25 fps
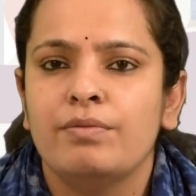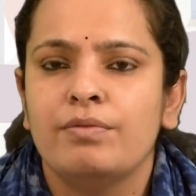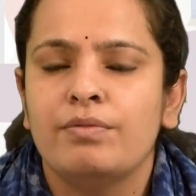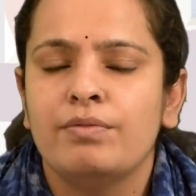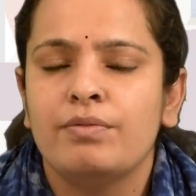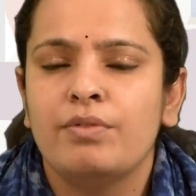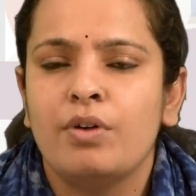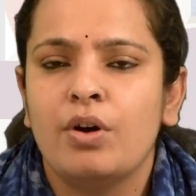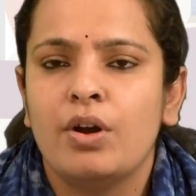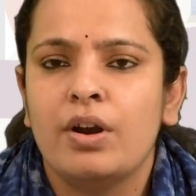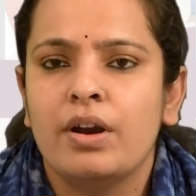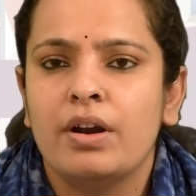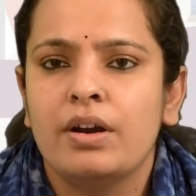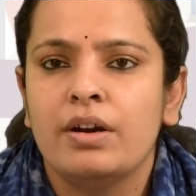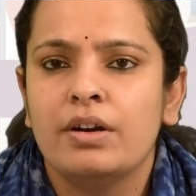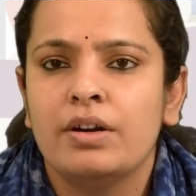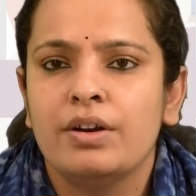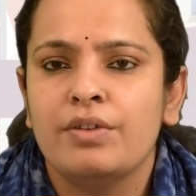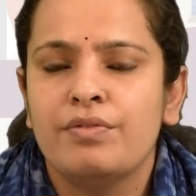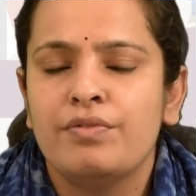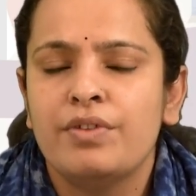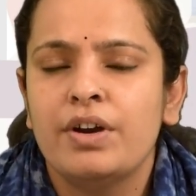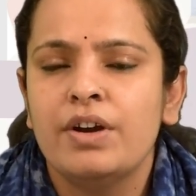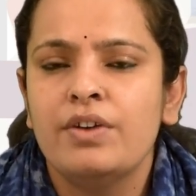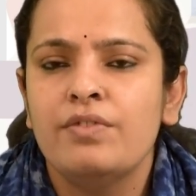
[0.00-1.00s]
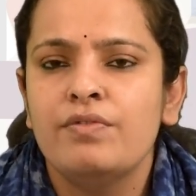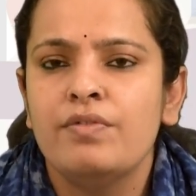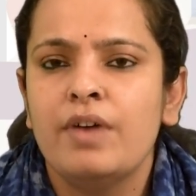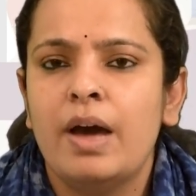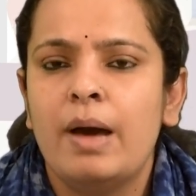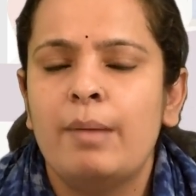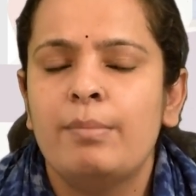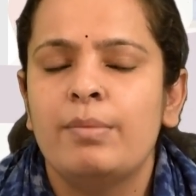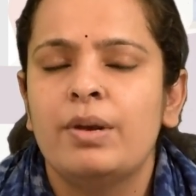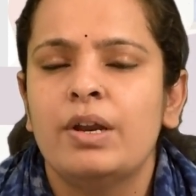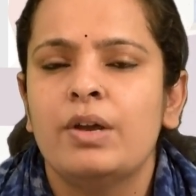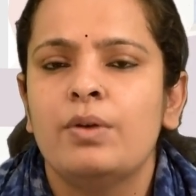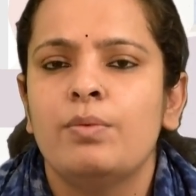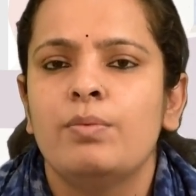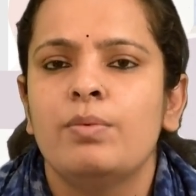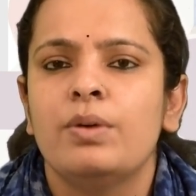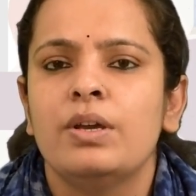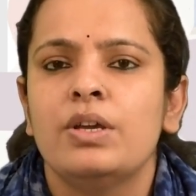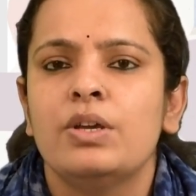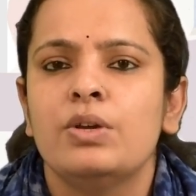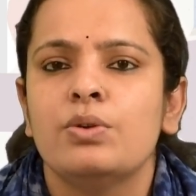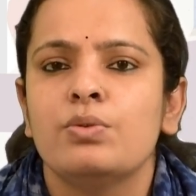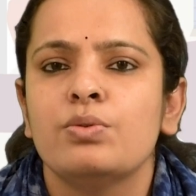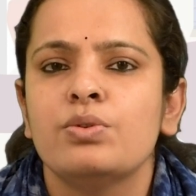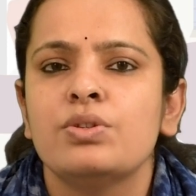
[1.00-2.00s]
for different fabric we
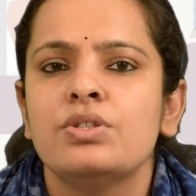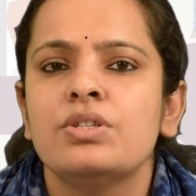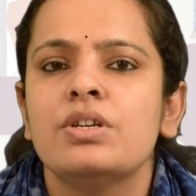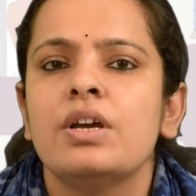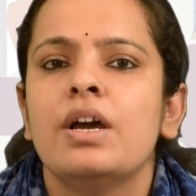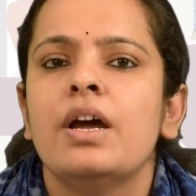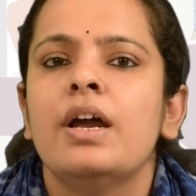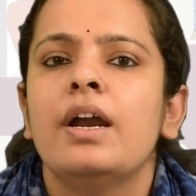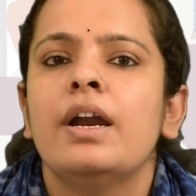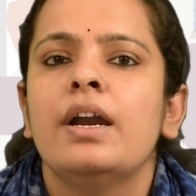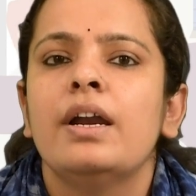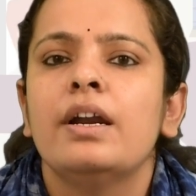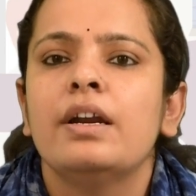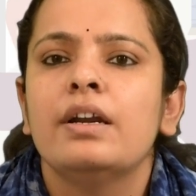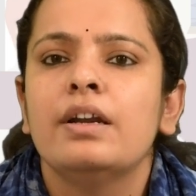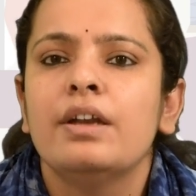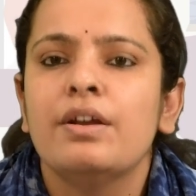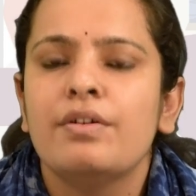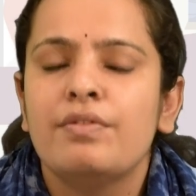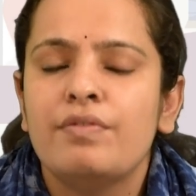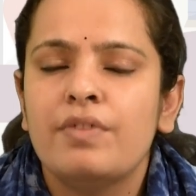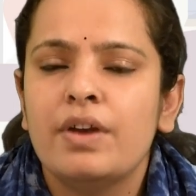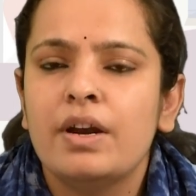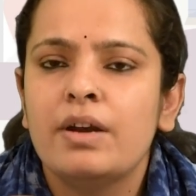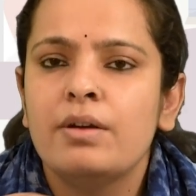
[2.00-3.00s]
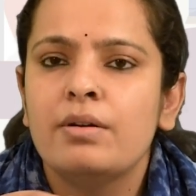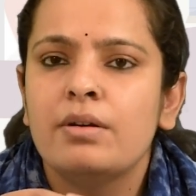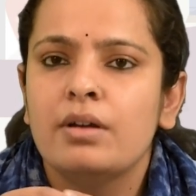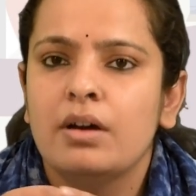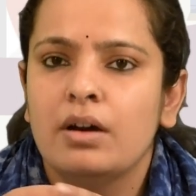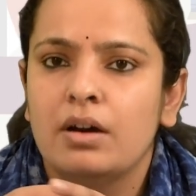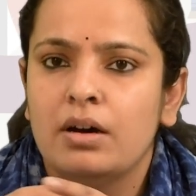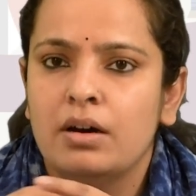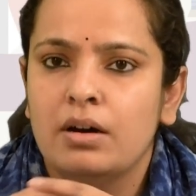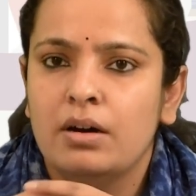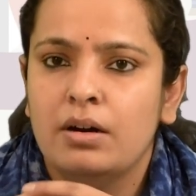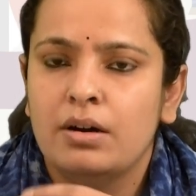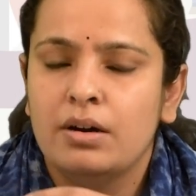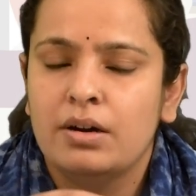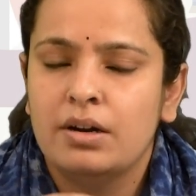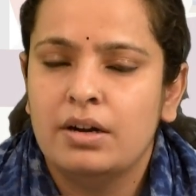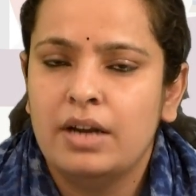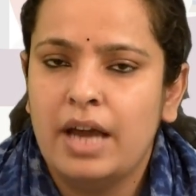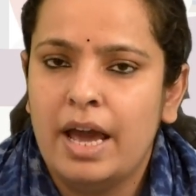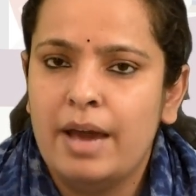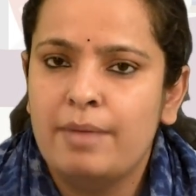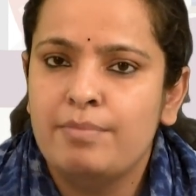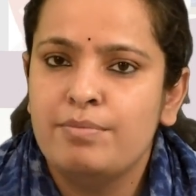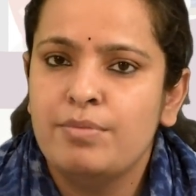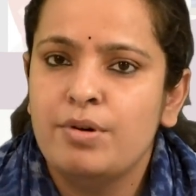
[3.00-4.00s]
use different
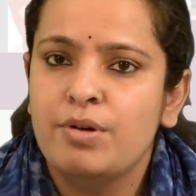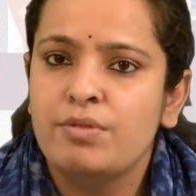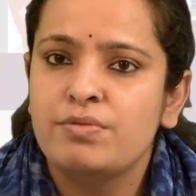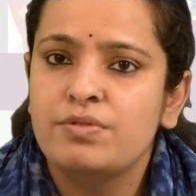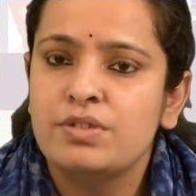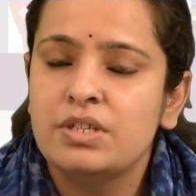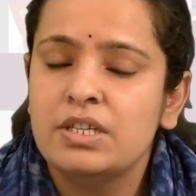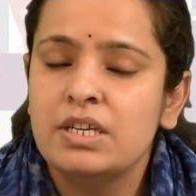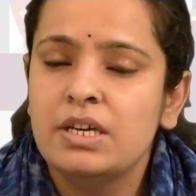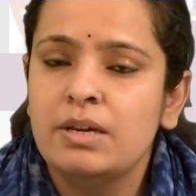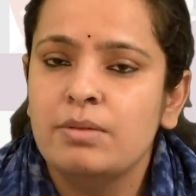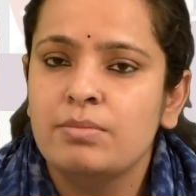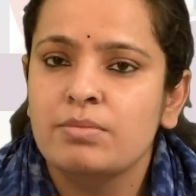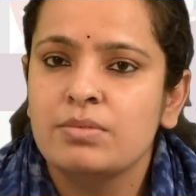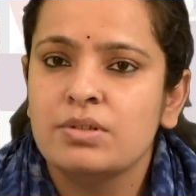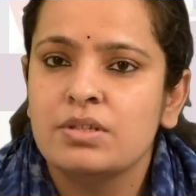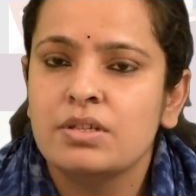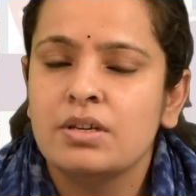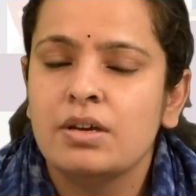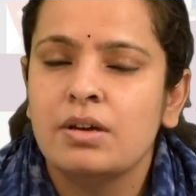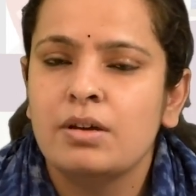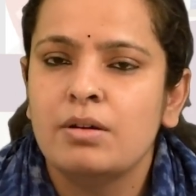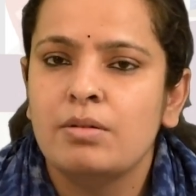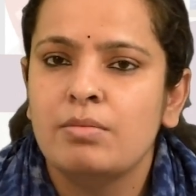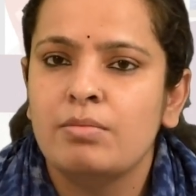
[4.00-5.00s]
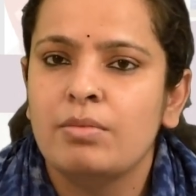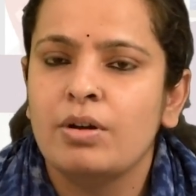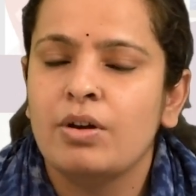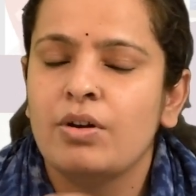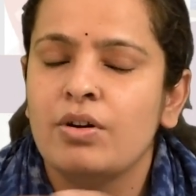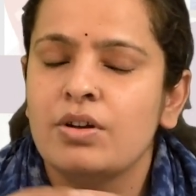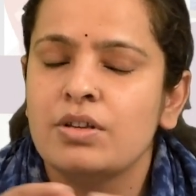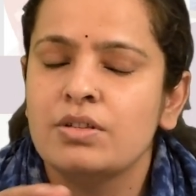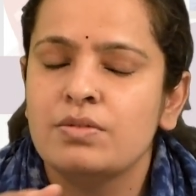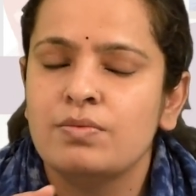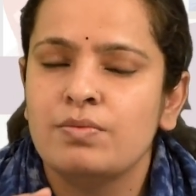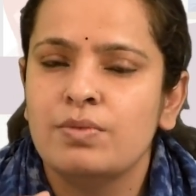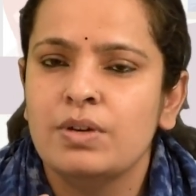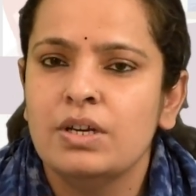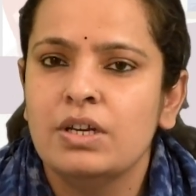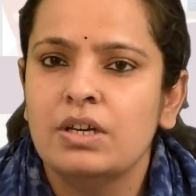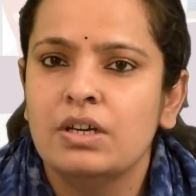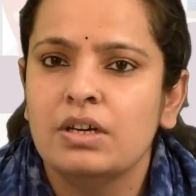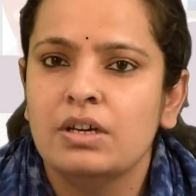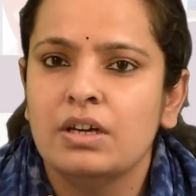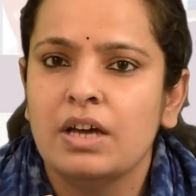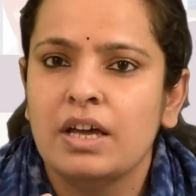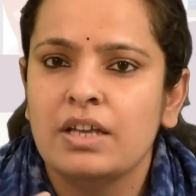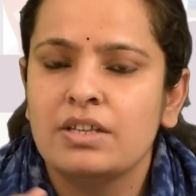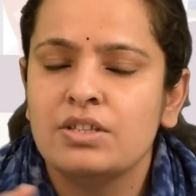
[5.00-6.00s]
type of seams, because
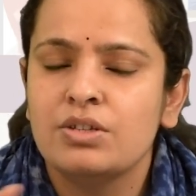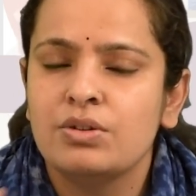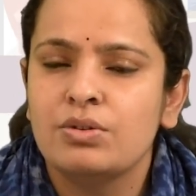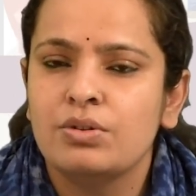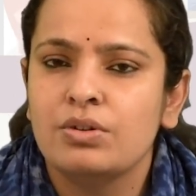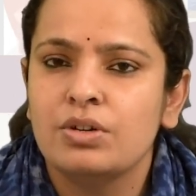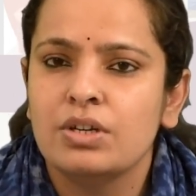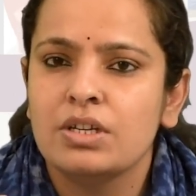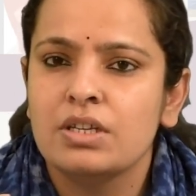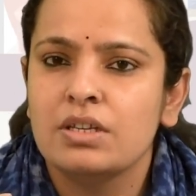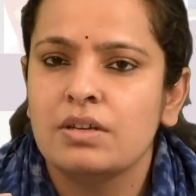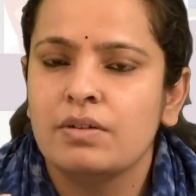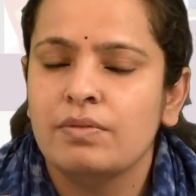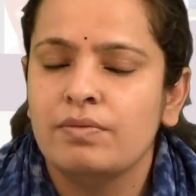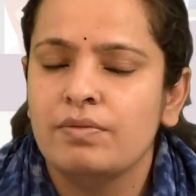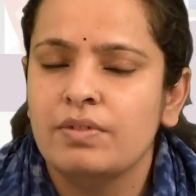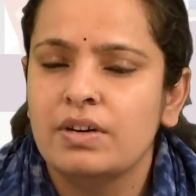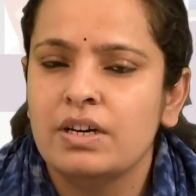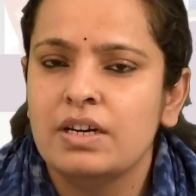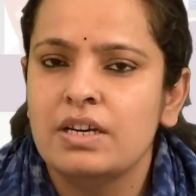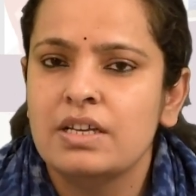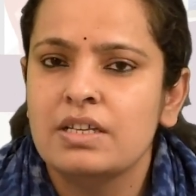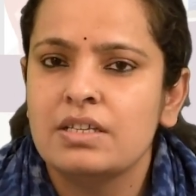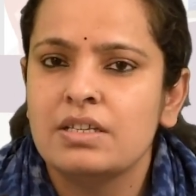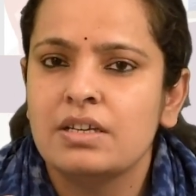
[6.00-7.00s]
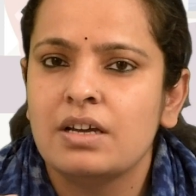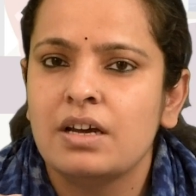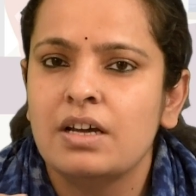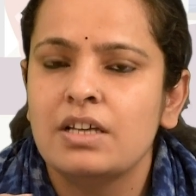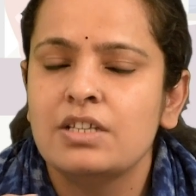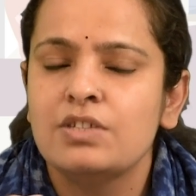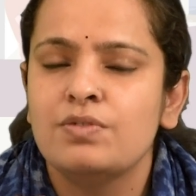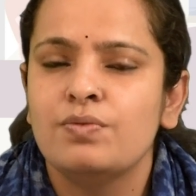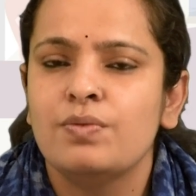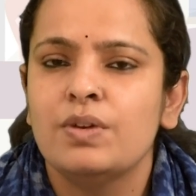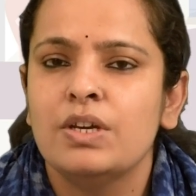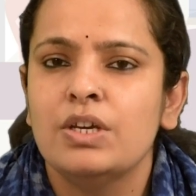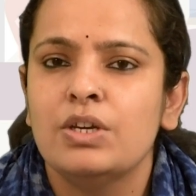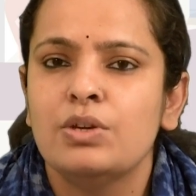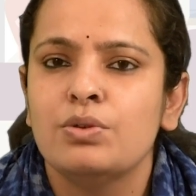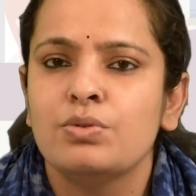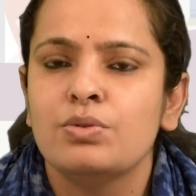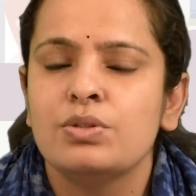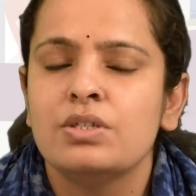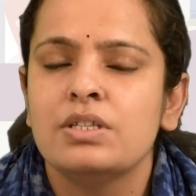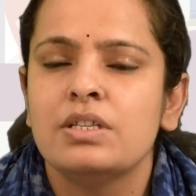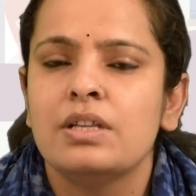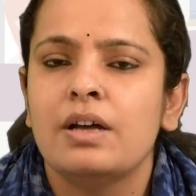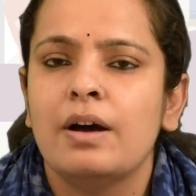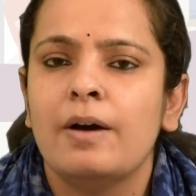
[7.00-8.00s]
we, as we discussed, we
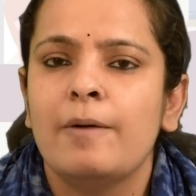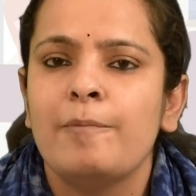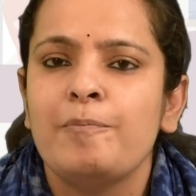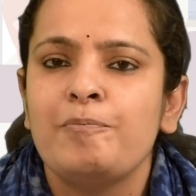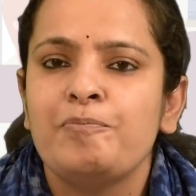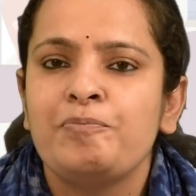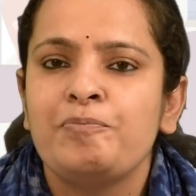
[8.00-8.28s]
use the